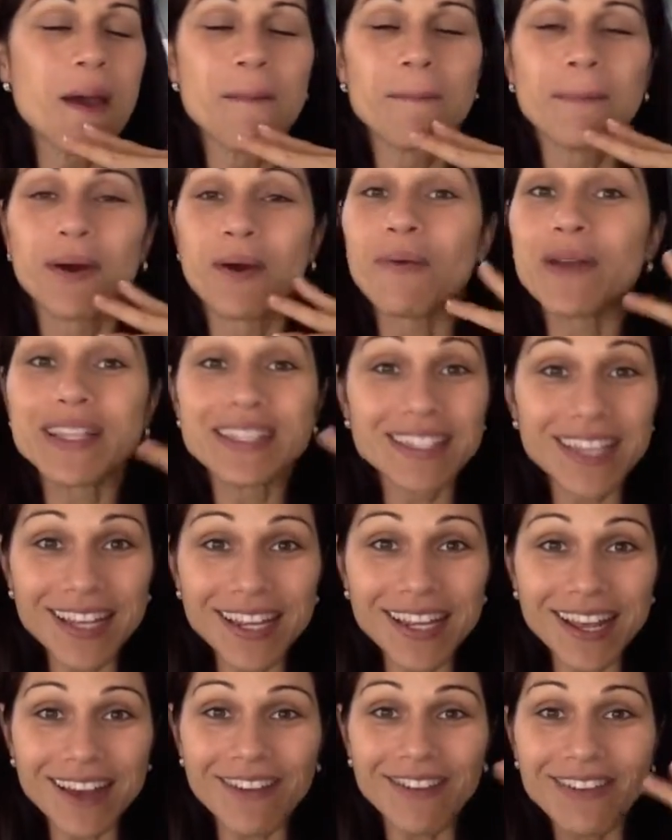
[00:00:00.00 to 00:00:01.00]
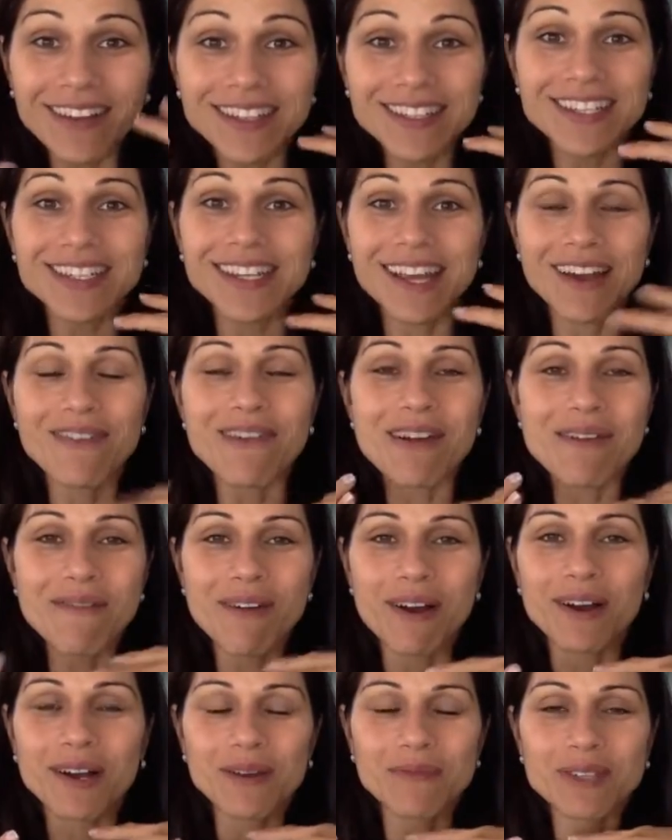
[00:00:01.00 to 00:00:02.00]
But we did it. We did it. We
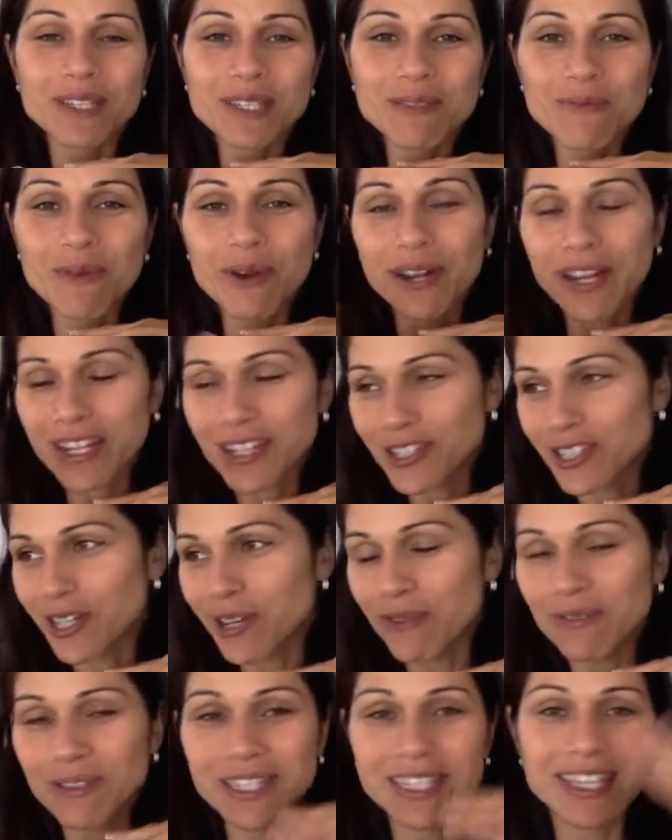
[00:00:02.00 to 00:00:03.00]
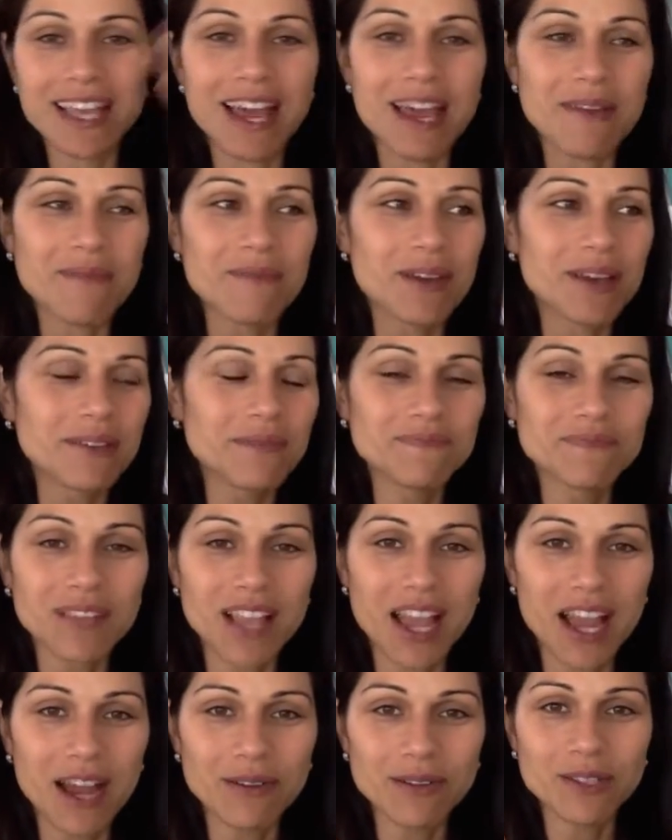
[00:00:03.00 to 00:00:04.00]
woke up this morning. Jill was diamond.
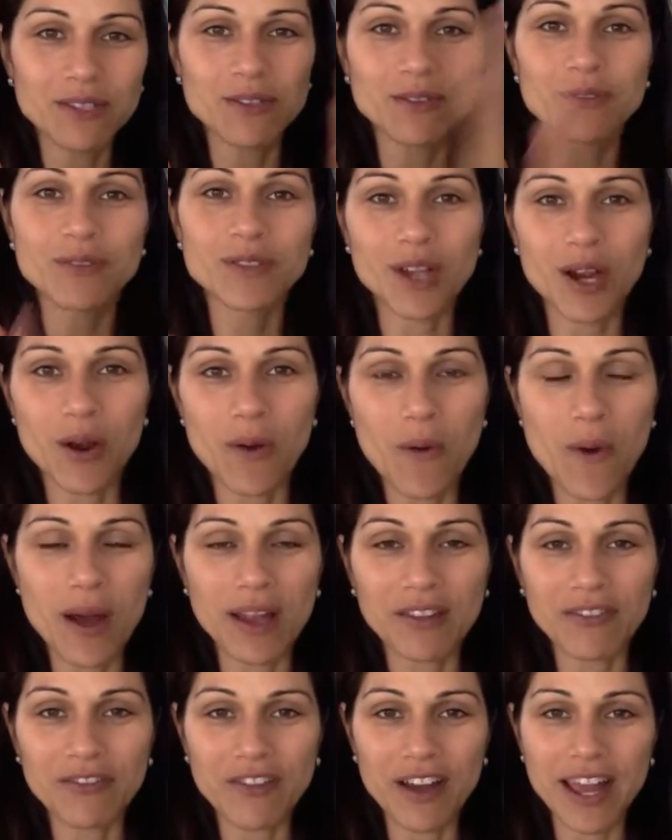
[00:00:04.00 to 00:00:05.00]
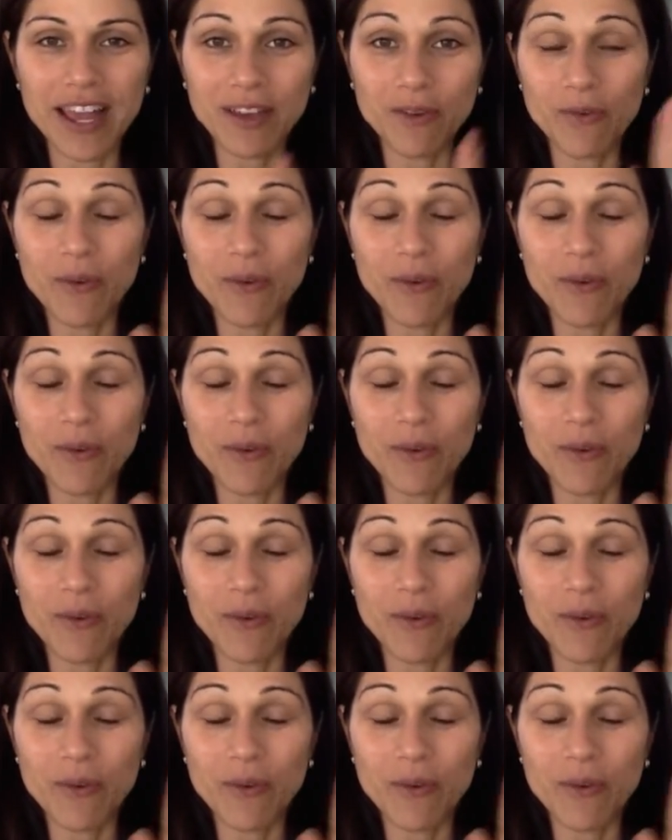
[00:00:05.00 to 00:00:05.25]
I was two-star qualifying.